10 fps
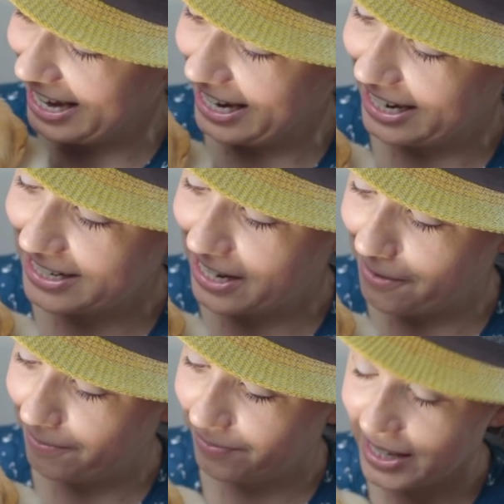
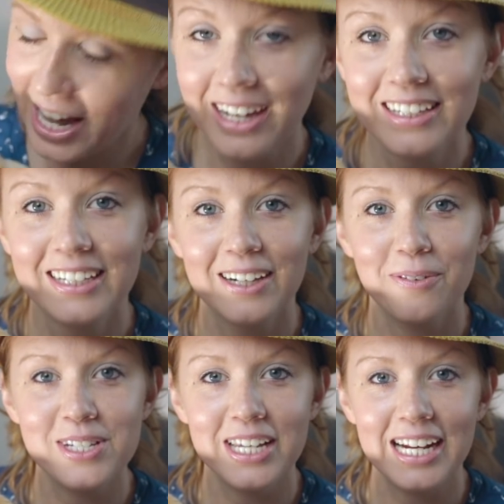And yeah,
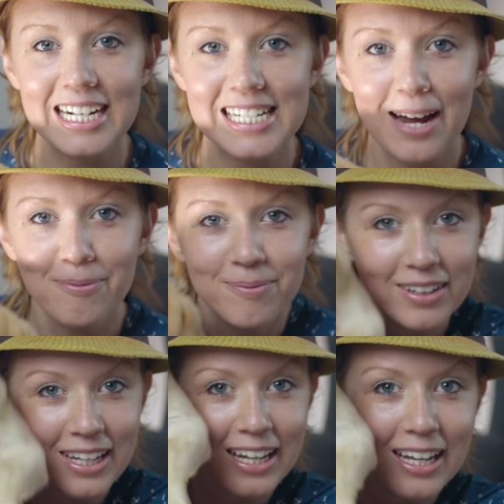we'll see you next time.
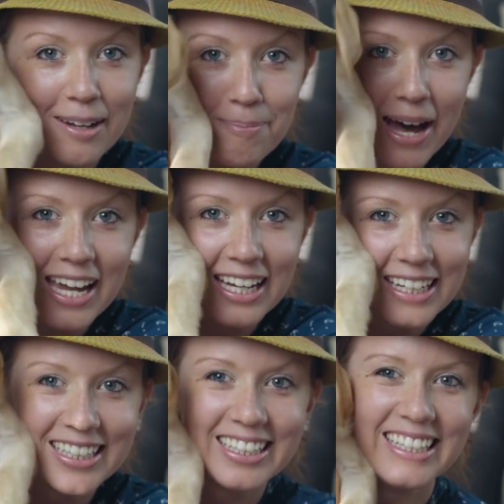
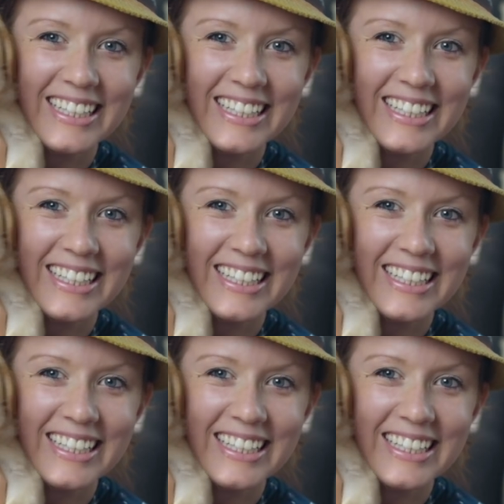Bye.